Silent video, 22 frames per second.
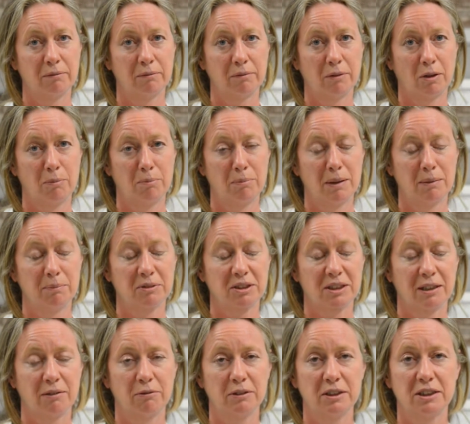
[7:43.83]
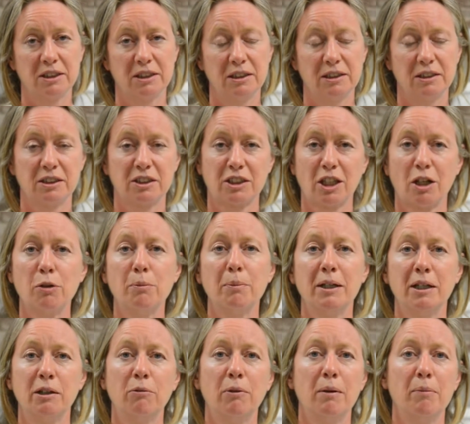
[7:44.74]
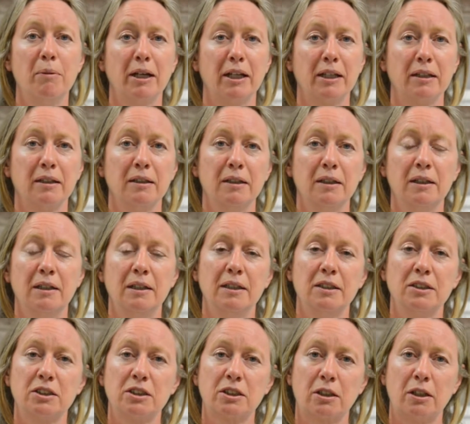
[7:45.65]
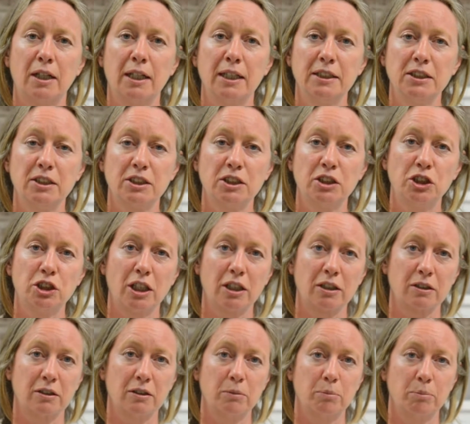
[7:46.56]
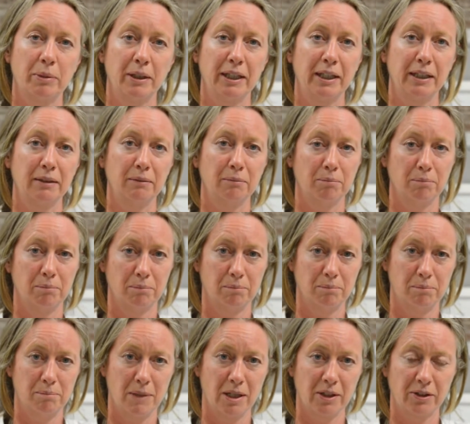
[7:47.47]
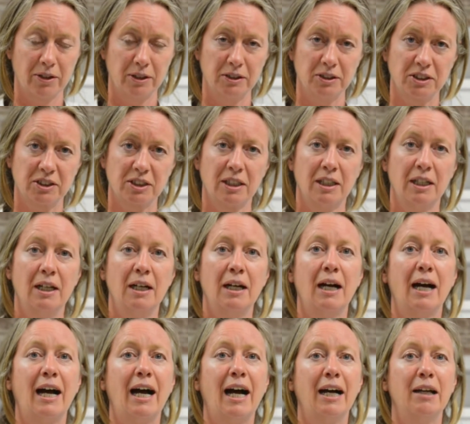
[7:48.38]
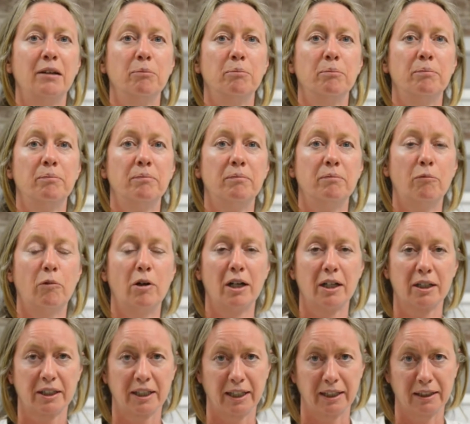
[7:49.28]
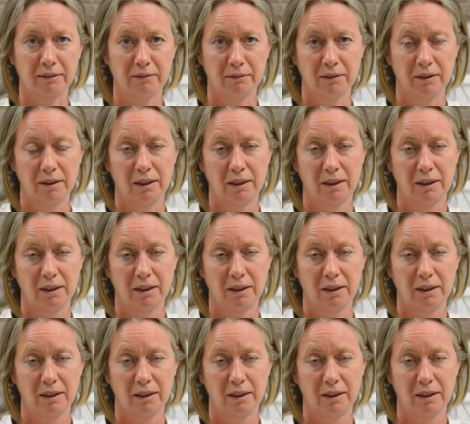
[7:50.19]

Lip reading: On Mumsnet, we see so many women trying to juggle being mothers and working.